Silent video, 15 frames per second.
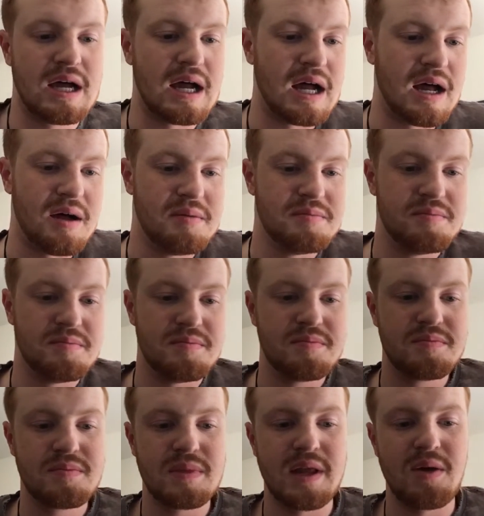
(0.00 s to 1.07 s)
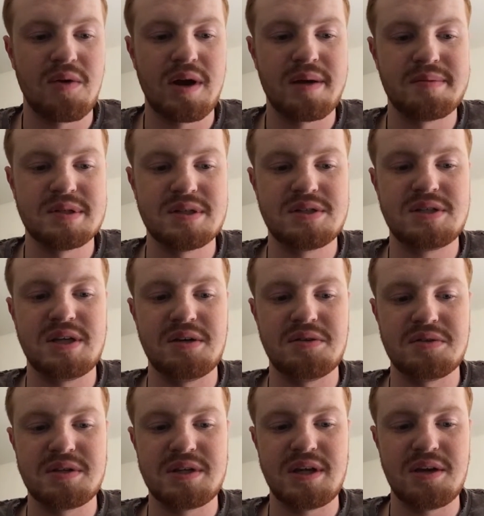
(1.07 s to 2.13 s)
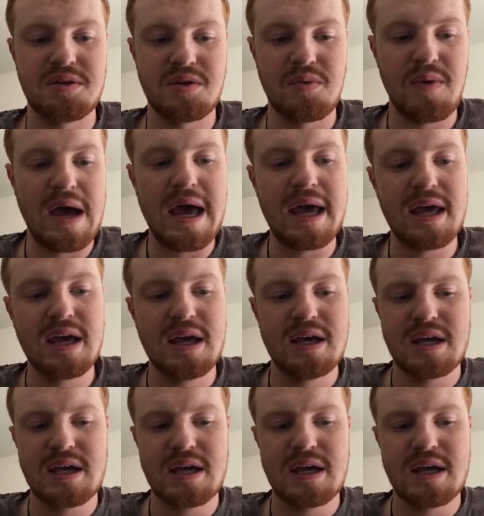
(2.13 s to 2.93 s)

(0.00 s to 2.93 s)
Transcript: they were able to seal the deal away.